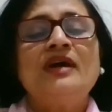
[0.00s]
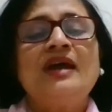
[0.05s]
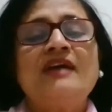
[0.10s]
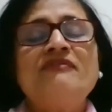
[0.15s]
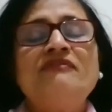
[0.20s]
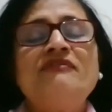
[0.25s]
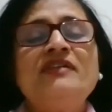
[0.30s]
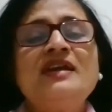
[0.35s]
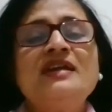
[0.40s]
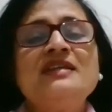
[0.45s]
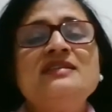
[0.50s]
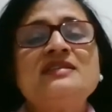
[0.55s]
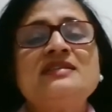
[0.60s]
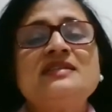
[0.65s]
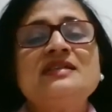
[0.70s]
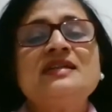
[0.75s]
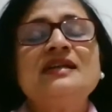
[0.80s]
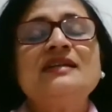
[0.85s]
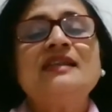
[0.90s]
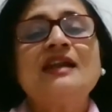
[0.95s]
Every
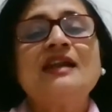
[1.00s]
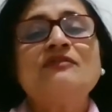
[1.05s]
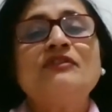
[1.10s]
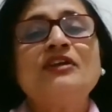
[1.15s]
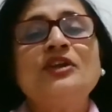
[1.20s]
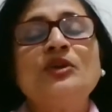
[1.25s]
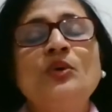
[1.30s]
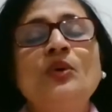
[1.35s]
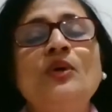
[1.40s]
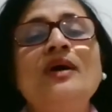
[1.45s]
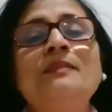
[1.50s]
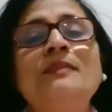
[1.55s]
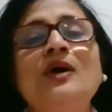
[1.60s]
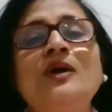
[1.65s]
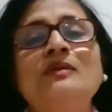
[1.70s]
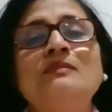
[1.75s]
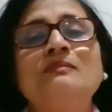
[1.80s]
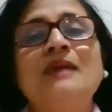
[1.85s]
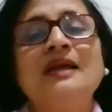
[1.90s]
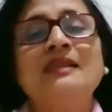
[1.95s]
incident that we know
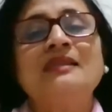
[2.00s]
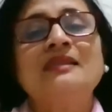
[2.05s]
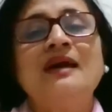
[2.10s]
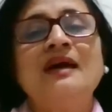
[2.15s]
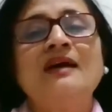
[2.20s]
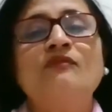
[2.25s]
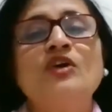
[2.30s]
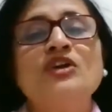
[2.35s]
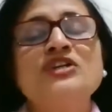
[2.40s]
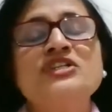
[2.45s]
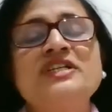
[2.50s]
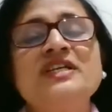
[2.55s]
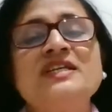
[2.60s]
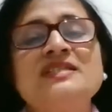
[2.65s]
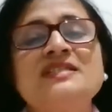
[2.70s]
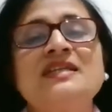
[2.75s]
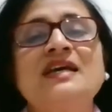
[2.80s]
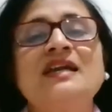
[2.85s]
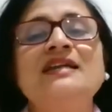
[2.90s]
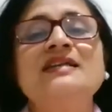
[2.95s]
about Mata, what she
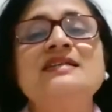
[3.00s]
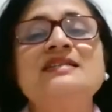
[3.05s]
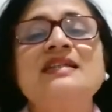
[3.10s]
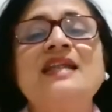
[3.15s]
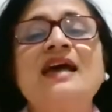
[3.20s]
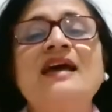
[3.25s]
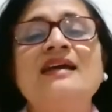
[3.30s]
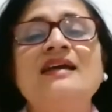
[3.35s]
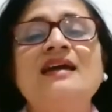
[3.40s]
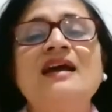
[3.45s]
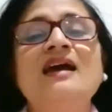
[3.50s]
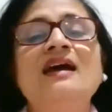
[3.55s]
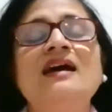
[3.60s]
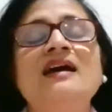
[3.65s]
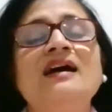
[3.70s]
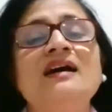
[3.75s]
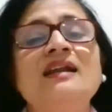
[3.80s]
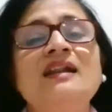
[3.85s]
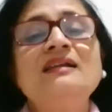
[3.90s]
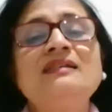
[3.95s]
has done, it's like
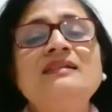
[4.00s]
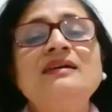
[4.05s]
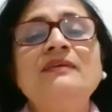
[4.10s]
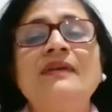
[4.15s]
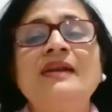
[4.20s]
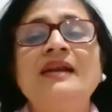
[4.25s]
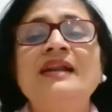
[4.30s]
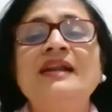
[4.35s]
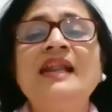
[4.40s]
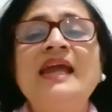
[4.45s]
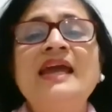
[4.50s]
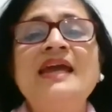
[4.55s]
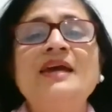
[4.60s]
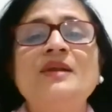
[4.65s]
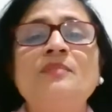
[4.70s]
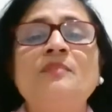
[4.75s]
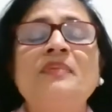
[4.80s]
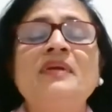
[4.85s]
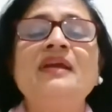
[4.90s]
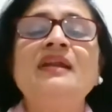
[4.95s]
another
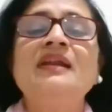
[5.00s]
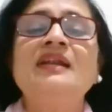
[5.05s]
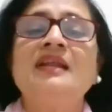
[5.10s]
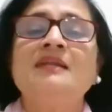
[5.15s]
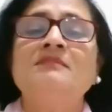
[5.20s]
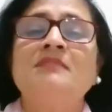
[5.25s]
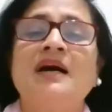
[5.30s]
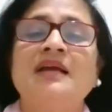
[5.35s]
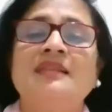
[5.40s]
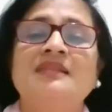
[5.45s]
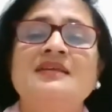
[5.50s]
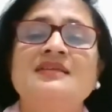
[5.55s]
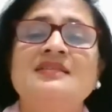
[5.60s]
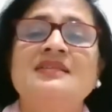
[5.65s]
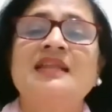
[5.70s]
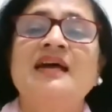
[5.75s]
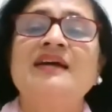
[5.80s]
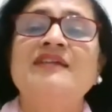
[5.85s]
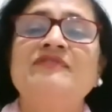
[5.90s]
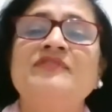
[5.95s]
layer peeled in Mata's
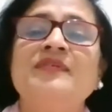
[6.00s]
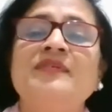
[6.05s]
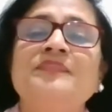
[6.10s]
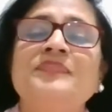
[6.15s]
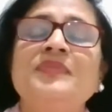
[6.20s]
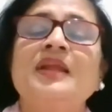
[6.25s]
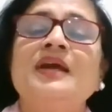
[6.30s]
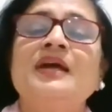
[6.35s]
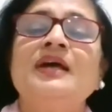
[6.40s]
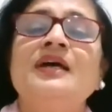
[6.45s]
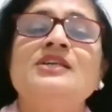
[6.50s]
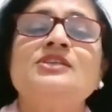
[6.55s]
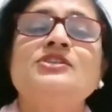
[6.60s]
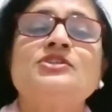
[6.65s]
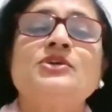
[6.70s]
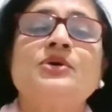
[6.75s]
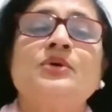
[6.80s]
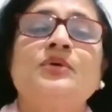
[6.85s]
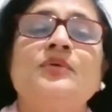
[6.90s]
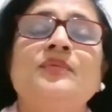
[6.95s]
life.
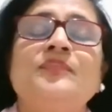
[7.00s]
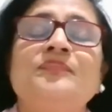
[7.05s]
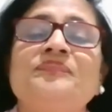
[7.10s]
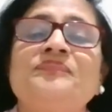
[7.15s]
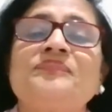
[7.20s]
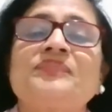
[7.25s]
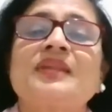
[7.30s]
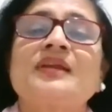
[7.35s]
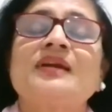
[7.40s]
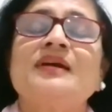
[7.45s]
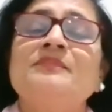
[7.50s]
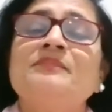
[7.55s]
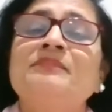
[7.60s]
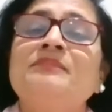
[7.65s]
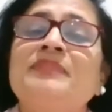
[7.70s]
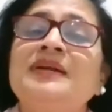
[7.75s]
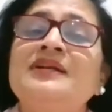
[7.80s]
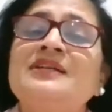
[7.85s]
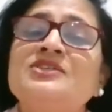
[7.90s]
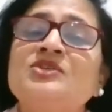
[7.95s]
So,
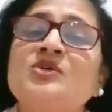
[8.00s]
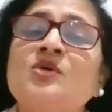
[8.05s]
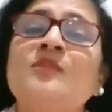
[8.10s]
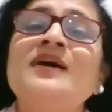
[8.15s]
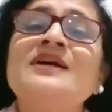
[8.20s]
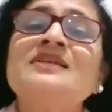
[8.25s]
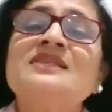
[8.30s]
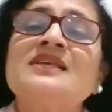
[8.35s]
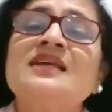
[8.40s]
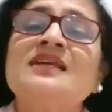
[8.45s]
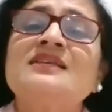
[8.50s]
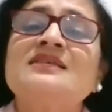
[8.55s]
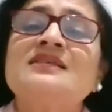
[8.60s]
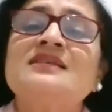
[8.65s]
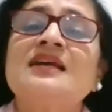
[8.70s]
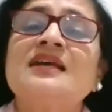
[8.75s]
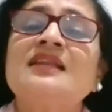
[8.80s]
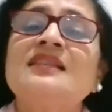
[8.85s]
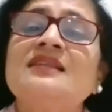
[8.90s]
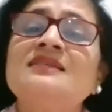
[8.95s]
but Soma
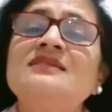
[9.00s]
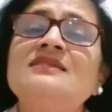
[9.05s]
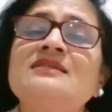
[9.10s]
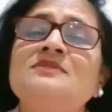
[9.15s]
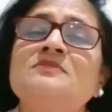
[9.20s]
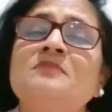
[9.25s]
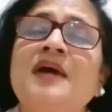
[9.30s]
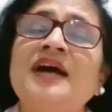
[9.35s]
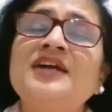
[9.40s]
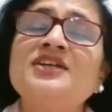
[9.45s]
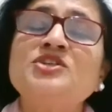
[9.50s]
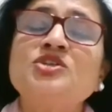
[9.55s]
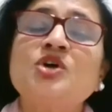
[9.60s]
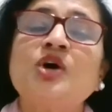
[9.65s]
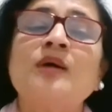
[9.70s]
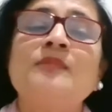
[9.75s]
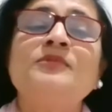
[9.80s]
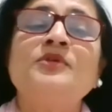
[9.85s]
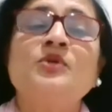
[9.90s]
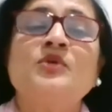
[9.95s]
says, this is my
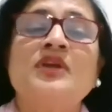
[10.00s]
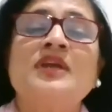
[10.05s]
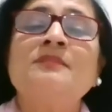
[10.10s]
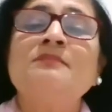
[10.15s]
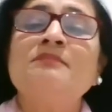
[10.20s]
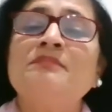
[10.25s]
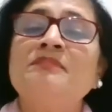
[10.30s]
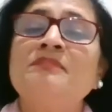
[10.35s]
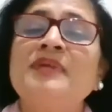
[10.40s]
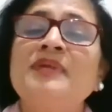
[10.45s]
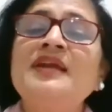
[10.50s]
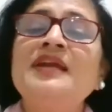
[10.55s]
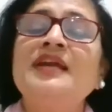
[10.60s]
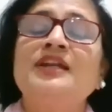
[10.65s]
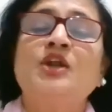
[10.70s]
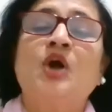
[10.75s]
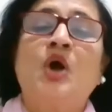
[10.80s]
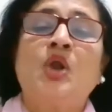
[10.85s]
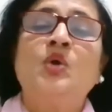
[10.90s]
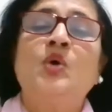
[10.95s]
job to bring
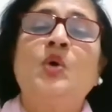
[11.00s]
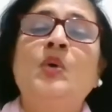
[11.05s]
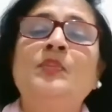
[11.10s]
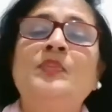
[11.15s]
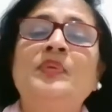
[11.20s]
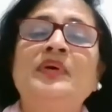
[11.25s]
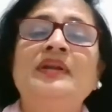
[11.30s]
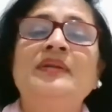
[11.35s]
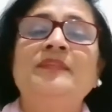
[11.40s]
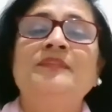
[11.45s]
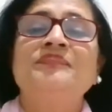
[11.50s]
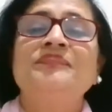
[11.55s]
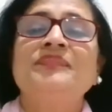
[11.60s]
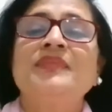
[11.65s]
it all open